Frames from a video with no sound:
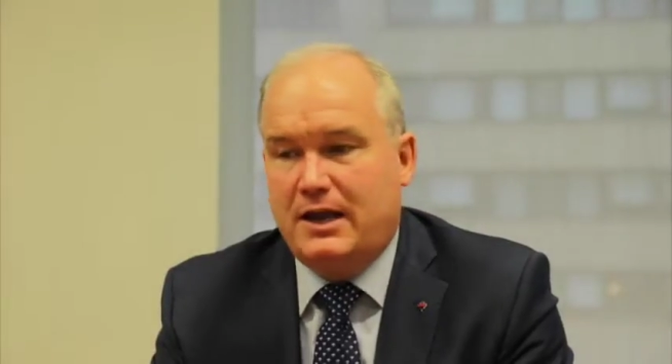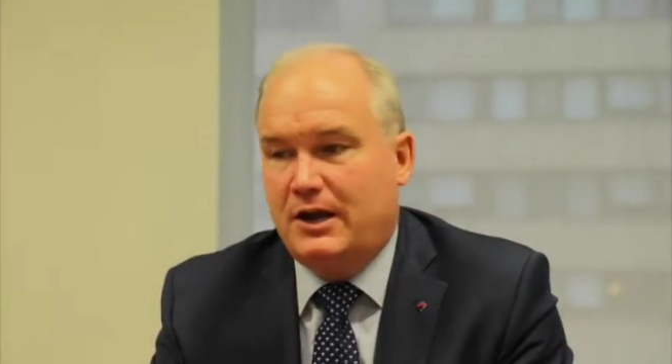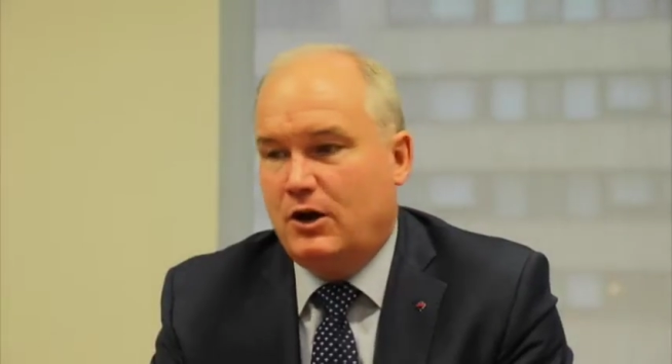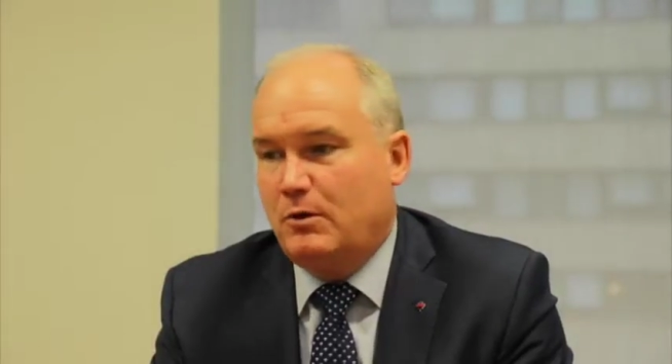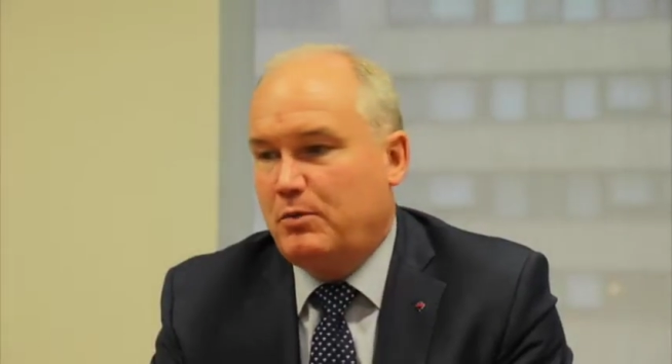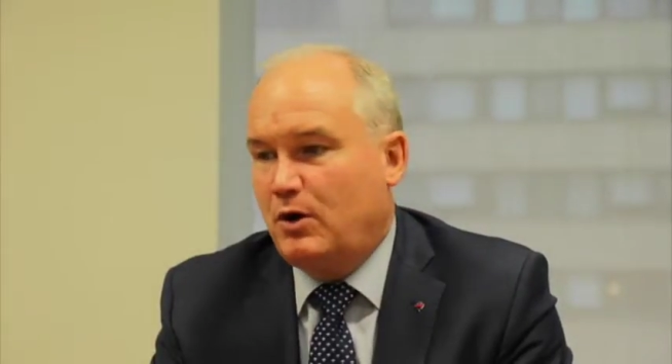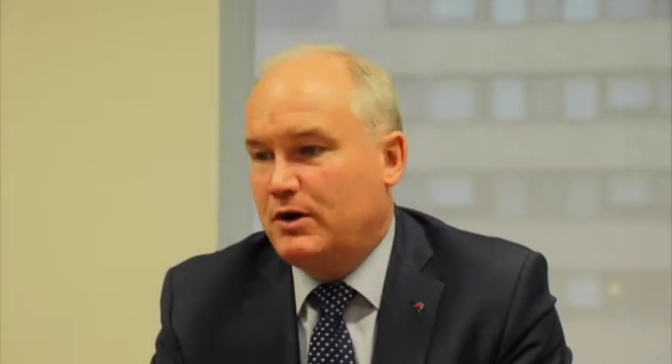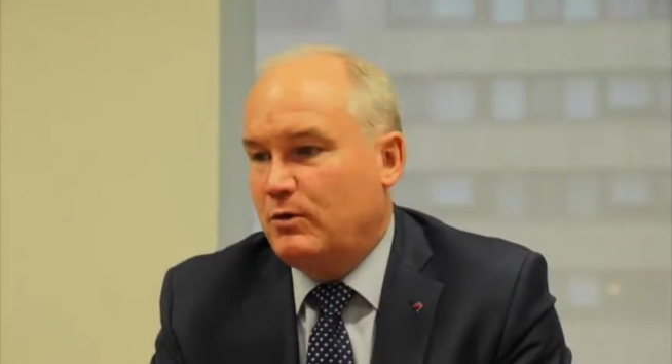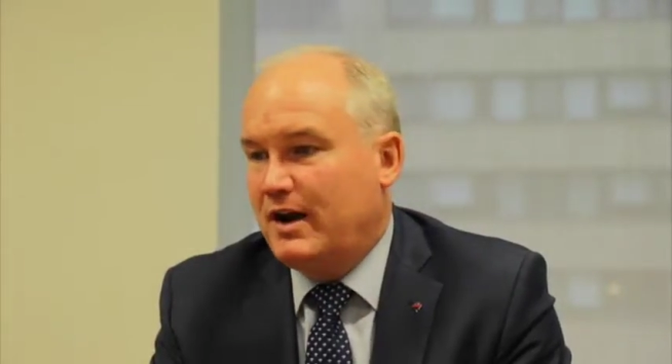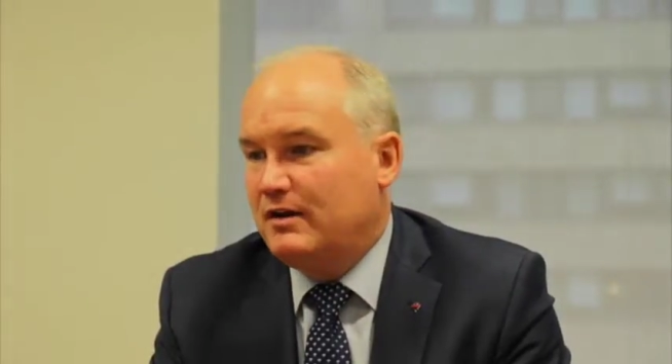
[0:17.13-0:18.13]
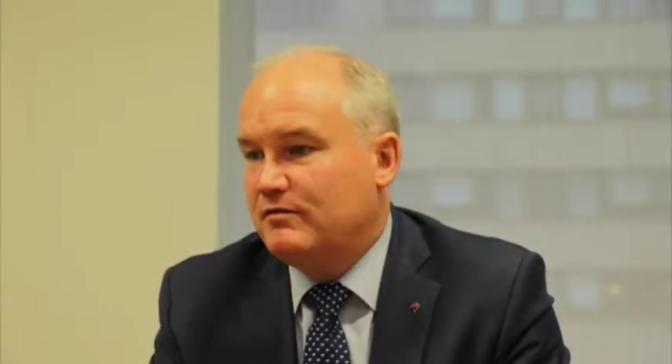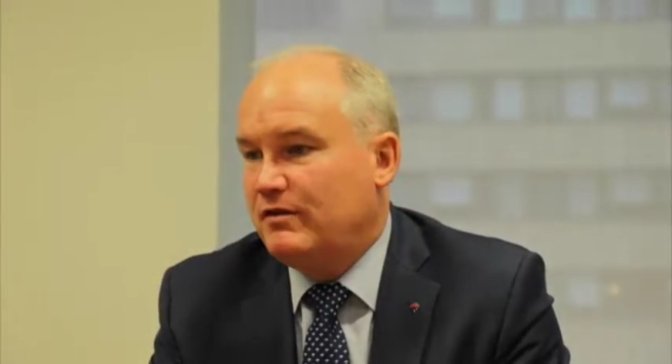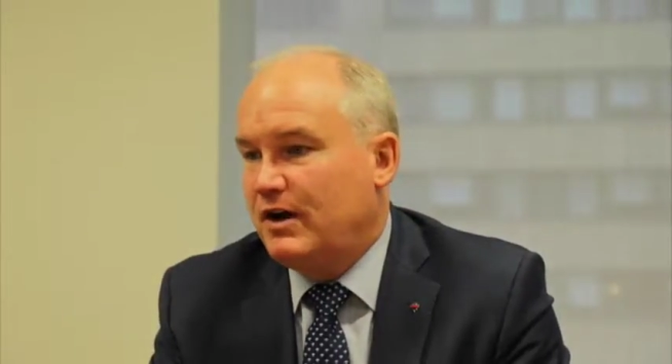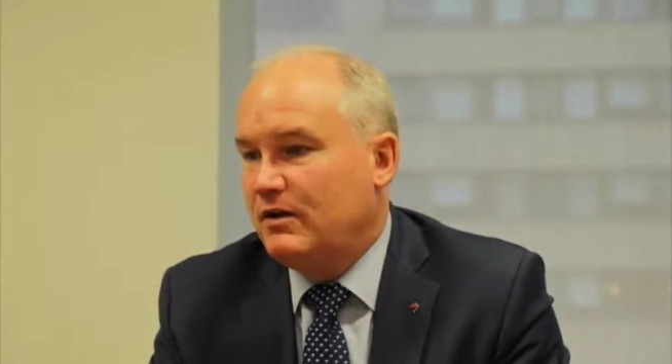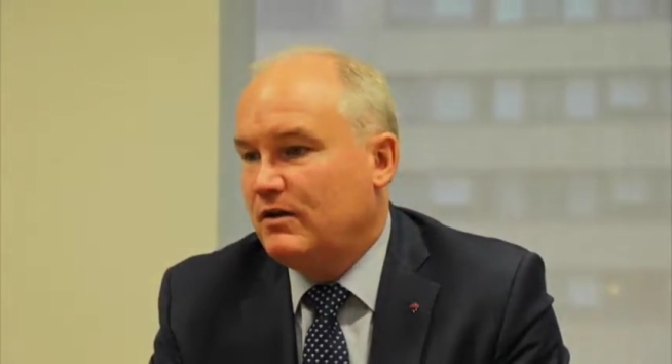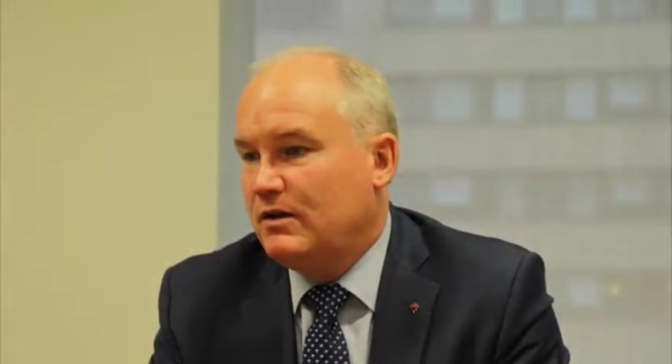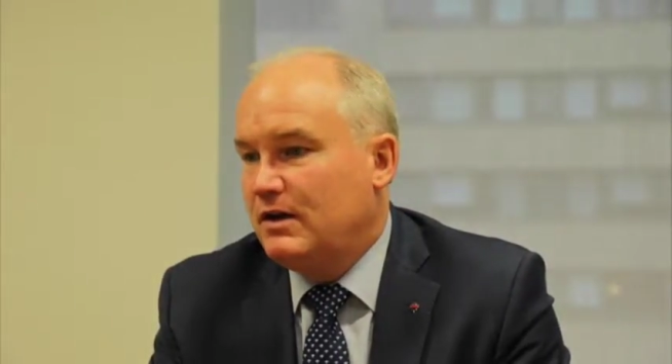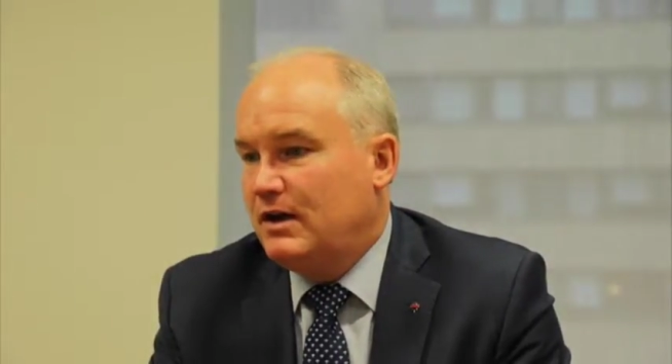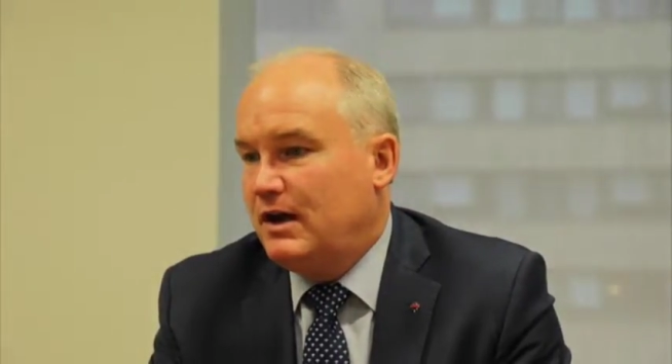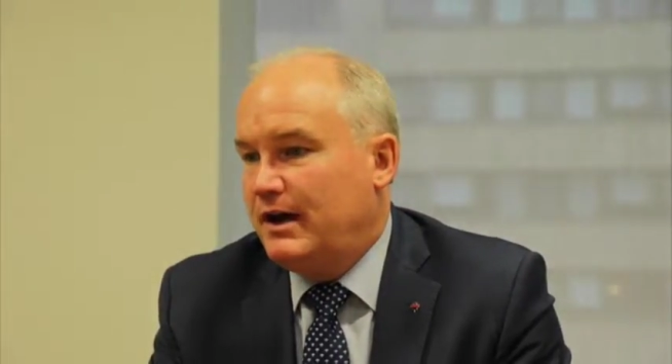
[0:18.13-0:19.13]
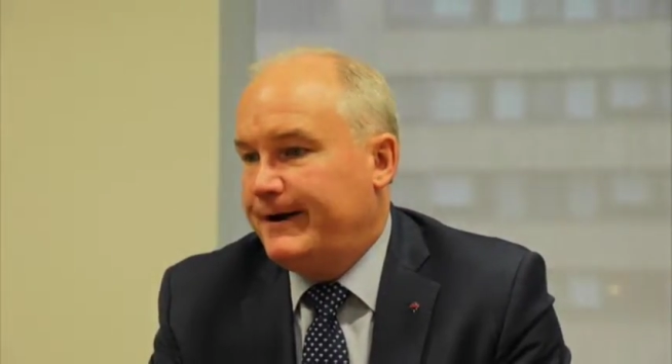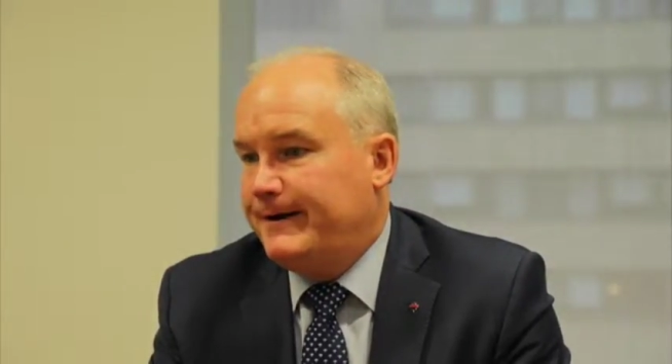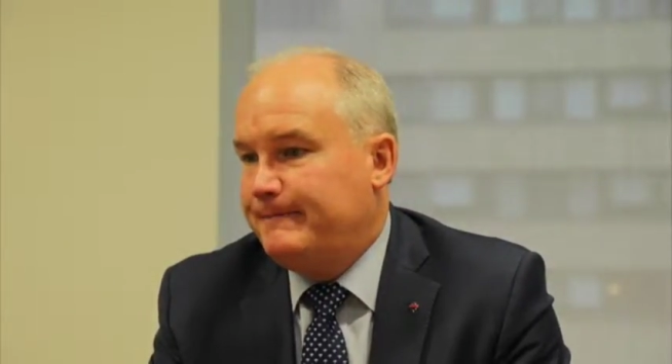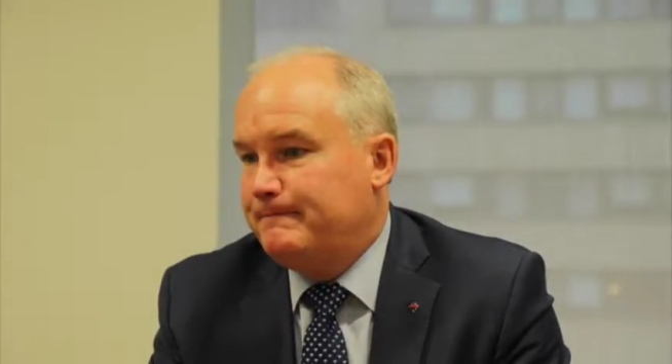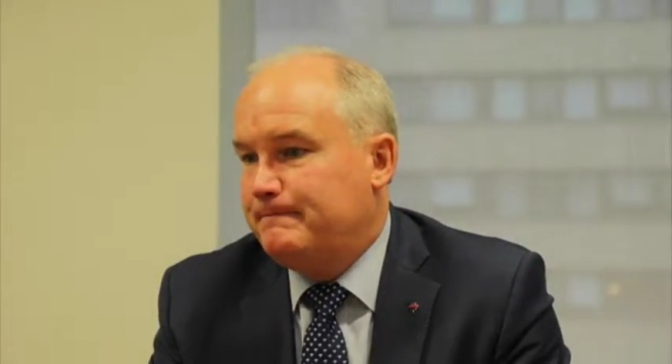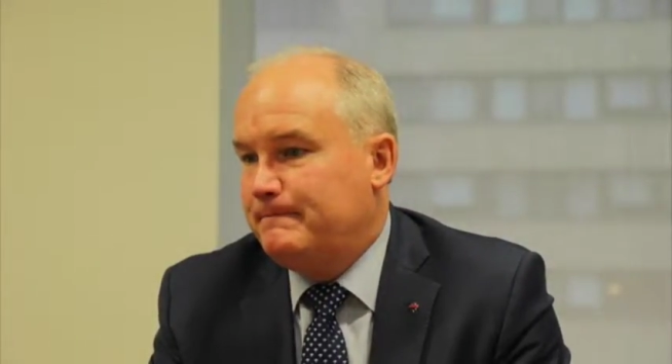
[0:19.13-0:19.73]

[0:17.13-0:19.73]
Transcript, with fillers: in our party rank and file, uh,